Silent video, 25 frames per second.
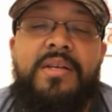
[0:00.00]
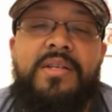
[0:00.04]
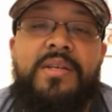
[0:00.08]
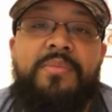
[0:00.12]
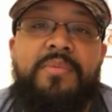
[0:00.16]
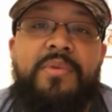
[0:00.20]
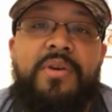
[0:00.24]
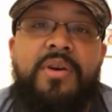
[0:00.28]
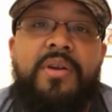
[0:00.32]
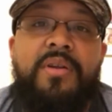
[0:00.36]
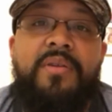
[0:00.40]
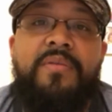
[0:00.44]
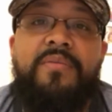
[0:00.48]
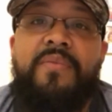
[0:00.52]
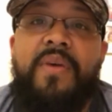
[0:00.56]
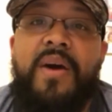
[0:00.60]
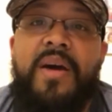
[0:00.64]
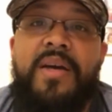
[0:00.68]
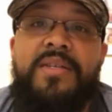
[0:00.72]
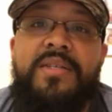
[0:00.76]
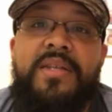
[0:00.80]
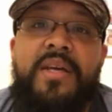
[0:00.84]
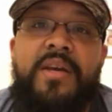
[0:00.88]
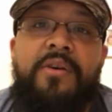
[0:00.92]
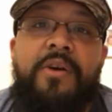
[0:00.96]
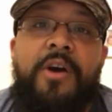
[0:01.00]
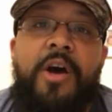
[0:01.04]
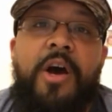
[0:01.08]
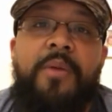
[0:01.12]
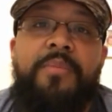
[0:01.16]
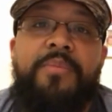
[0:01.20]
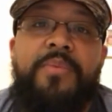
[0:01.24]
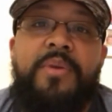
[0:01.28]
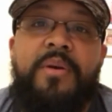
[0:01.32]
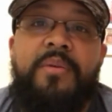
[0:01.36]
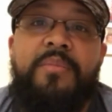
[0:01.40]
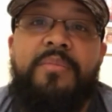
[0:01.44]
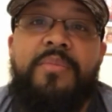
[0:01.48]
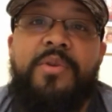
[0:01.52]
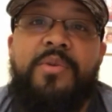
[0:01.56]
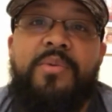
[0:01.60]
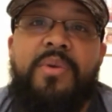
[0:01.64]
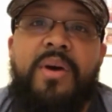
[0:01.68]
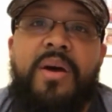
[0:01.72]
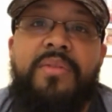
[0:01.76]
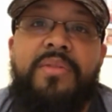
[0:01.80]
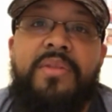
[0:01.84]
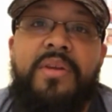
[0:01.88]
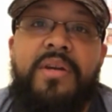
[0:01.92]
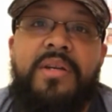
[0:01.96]
good advice that'll help them
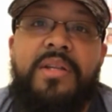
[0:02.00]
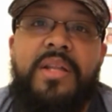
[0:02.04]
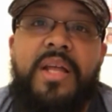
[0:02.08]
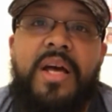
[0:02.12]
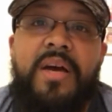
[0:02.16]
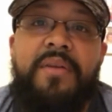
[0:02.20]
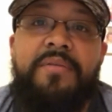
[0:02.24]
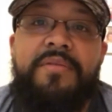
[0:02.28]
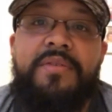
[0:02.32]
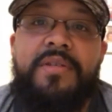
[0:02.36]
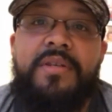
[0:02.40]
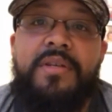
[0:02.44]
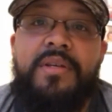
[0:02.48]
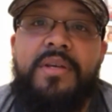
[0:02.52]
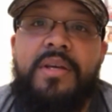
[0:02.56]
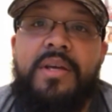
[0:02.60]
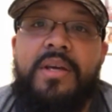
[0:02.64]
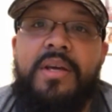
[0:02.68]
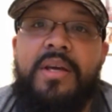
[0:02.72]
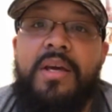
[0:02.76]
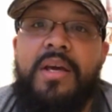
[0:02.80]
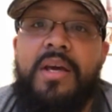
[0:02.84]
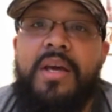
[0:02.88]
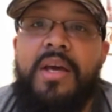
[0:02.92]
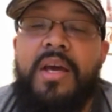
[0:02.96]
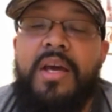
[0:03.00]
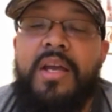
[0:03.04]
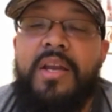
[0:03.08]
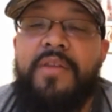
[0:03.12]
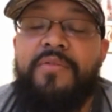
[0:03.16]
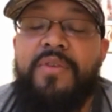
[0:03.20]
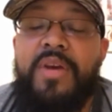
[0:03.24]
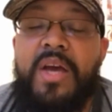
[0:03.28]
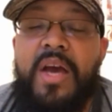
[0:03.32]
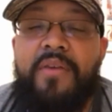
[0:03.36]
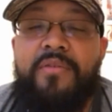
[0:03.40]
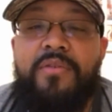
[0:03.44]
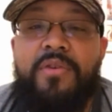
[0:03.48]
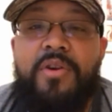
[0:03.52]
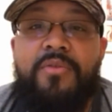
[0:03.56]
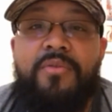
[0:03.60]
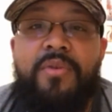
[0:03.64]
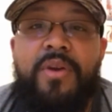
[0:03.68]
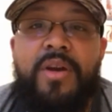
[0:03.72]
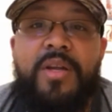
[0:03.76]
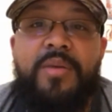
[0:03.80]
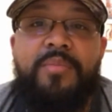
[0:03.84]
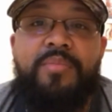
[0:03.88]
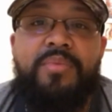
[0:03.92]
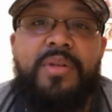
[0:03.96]
throughout their lives. And if you haven't
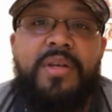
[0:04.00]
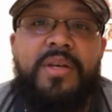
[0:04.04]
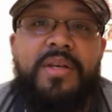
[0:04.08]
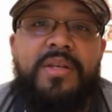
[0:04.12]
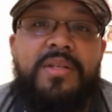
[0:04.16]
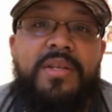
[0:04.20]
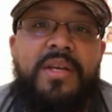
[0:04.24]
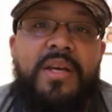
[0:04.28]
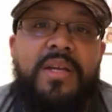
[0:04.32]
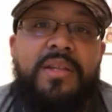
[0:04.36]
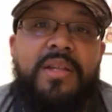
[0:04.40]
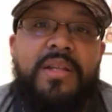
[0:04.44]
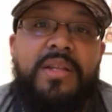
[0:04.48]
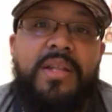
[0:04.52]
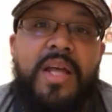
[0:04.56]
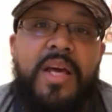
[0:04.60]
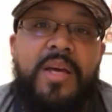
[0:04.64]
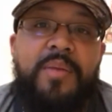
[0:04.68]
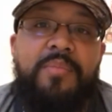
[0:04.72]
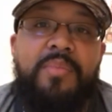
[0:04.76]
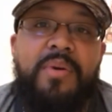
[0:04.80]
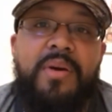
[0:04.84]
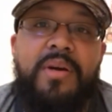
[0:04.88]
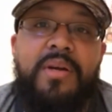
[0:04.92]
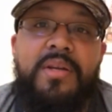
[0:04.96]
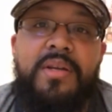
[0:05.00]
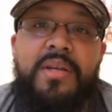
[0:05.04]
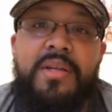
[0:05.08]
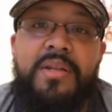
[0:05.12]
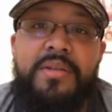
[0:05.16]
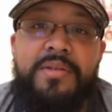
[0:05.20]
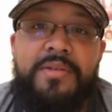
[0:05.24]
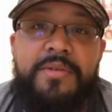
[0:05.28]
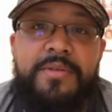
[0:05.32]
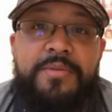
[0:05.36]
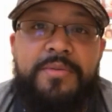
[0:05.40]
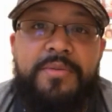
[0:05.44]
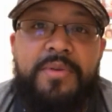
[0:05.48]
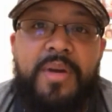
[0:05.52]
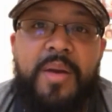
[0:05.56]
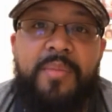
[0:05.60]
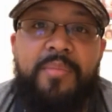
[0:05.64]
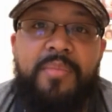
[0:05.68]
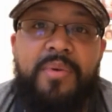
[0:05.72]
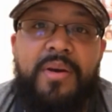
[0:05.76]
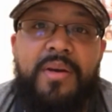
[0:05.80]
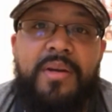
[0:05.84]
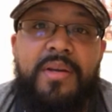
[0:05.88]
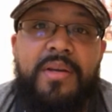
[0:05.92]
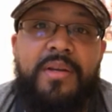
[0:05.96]
already, please hit the like button, hit the subscribe
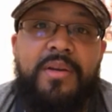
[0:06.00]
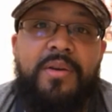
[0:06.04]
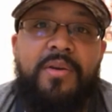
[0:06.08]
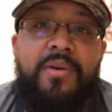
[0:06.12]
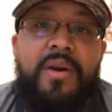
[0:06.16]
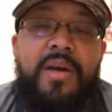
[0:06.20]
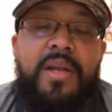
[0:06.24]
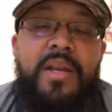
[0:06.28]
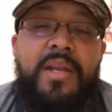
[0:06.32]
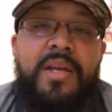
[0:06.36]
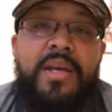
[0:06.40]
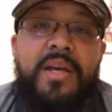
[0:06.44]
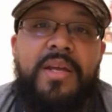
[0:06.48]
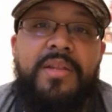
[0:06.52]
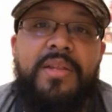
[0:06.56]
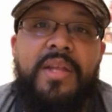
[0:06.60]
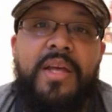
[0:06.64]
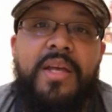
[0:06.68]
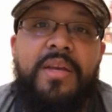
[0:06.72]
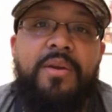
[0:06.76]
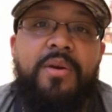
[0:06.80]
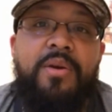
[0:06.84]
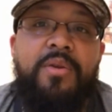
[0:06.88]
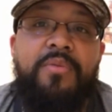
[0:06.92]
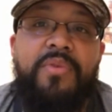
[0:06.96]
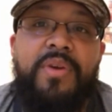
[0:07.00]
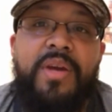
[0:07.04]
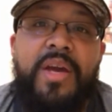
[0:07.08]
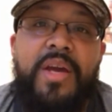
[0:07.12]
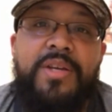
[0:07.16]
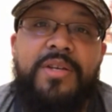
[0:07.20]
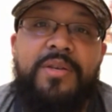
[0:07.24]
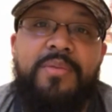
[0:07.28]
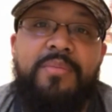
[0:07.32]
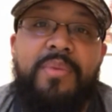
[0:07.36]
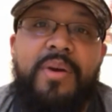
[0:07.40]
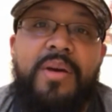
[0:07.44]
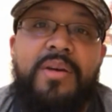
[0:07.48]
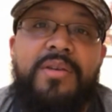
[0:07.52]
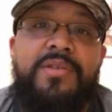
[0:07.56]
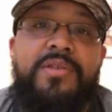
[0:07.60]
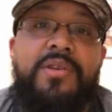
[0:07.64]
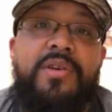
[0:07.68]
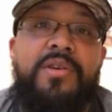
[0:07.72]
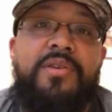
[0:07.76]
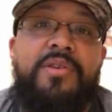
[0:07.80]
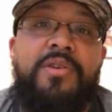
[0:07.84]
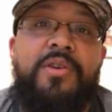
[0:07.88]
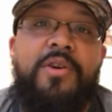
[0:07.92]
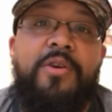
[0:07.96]
button, and go ahead and hit that notification bell so
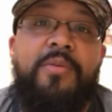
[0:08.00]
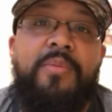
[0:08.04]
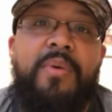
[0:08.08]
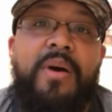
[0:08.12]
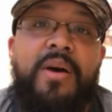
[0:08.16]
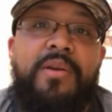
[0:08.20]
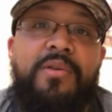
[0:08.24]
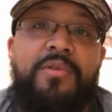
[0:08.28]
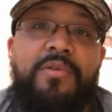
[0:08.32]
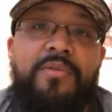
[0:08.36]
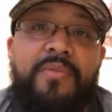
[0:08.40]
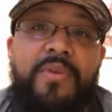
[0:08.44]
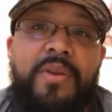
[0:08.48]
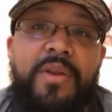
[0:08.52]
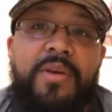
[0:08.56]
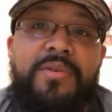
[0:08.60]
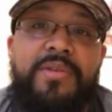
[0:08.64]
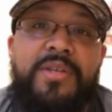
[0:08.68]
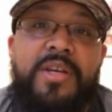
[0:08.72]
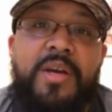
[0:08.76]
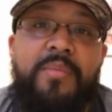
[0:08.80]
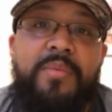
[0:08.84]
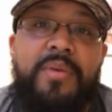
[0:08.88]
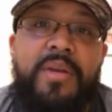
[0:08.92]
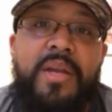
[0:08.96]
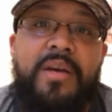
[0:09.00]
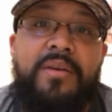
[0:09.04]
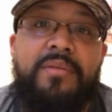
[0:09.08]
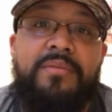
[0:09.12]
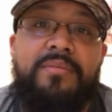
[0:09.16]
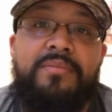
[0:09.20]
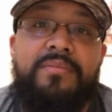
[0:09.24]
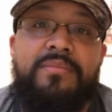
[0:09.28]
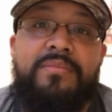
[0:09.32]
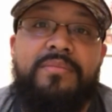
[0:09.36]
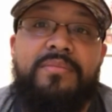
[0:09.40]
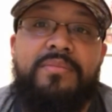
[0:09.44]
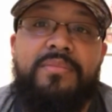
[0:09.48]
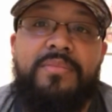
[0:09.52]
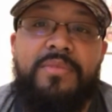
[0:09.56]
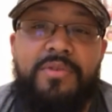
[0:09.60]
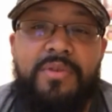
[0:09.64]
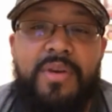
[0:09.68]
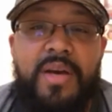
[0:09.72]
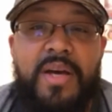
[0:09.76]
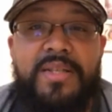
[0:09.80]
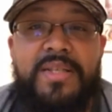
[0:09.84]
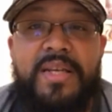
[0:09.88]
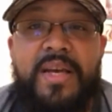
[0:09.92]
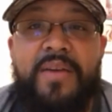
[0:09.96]
you know about new videos coming out. You
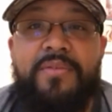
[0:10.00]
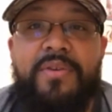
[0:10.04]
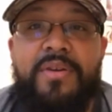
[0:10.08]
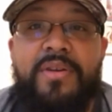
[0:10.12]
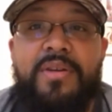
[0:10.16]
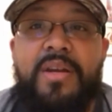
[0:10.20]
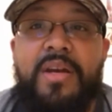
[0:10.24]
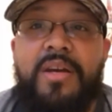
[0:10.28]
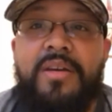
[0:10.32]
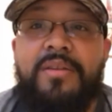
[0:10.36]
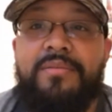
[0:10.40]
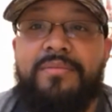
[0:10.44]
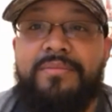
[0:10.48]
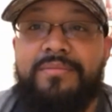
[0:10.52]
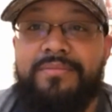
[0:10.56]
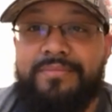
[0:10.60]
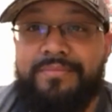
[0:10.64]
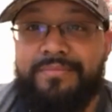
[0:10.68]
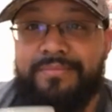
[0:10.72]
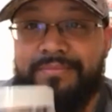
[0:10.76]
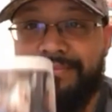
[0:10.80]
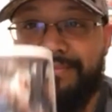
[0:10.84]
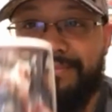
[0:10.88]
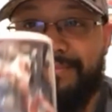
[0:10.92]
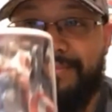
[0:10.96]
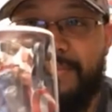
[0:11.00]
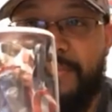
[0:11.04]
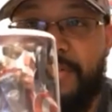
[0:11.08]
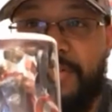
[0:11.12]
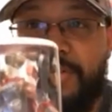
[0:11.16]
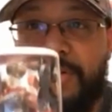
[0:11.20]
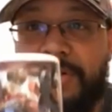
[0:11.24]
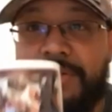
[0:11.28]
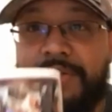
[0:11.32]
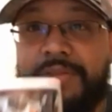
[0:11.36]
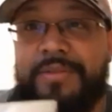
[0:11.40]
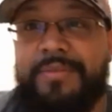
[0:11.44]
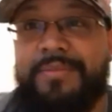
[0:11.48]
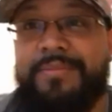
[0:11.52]
guys have a good night. Cheers.